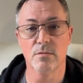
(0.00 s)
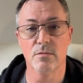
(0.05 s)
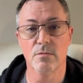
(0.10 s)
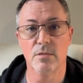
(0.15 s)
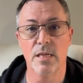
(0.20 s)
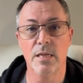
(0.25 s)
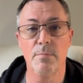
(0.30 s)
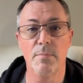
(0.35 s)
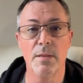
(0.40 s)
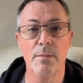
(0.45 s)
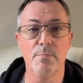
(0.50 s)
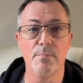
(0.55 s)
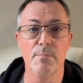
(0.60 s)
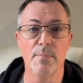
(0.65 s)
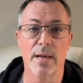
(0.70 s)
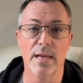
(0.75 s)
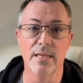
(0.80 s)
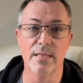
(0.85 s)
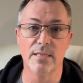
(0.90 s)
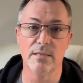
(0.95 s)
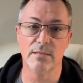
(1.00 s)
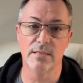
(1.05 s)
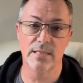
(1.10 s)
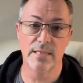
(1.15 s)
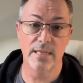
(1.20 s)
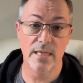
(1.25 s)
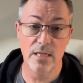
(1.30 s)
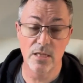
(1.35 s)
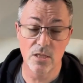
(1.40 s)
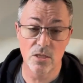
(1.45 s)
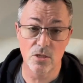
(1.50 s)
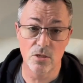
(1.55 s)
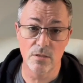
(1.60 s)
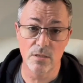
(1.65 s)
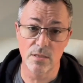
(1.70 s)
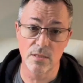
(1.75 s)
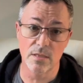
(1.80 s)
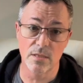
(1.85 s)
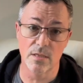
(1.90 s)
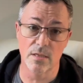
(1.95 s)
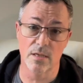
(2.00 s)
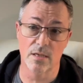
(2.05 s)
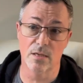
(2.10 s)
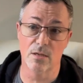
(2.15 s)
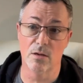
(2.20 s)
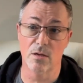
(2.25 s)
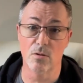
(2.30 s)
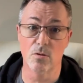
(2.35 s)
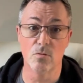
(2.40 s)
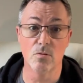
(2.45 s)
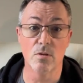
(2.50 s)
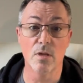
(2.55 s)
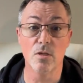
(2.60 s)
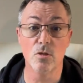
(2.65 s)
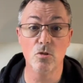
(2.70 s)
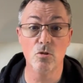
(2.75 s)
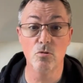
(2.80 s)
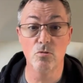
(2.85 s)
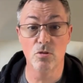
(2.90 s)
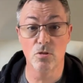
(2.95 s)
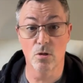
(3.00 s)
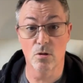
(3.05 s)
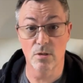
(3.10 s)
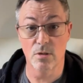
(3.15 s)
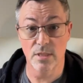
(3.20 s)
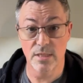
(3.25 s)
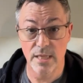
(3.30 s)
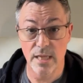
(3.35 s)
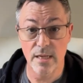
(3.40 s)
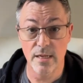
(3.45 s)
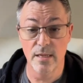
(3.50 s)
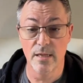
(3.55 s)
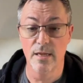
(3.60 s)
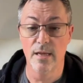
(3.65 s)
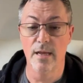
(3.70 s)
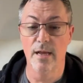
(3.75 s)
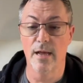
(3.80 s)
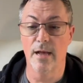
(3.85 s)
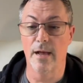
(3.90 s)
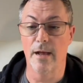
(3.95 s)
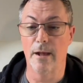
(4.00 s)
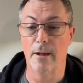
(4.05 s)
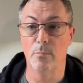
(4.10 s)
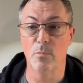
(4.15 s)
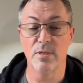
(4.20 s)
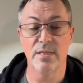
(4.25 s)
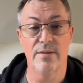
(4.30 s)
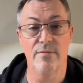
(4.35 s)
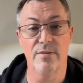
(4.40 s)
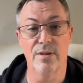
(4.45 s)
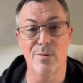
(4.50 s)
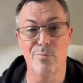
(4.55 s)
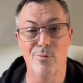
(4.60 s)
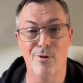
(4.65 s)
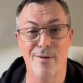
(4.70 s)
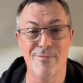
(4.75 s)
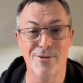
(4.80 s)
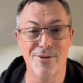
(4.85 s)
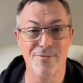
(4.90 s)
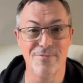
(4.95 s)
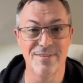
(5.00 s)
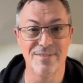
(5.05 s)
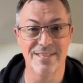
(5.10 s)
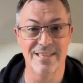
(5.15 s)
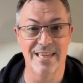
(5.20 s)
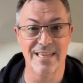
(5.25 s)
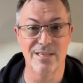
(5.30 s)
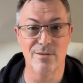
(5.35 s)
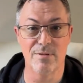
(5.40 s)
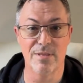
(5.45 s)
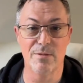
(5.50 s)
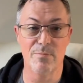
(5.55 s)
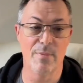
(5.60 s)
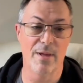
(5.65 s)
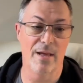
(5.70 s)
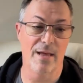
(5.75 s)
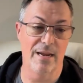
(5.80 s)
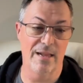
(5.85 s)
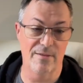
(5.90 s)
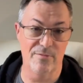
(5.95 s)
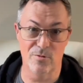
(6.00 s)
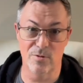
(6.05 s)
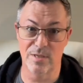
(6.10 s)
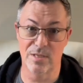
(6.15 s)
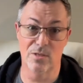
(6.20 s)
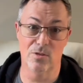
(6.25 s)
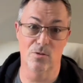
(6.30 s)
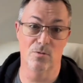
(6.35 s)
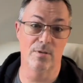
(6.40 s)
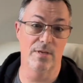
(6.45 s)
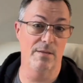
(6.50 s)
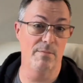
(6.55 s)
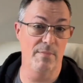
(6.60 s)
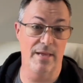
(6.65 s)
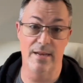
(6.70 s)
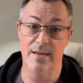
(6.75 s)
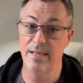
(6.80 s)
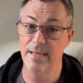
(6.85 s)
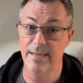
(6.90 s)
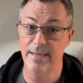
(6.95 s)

Ip Man's senior students, a guy called Chu Shong Tin, was having a private conversation with Ip Man after he saw Ip Man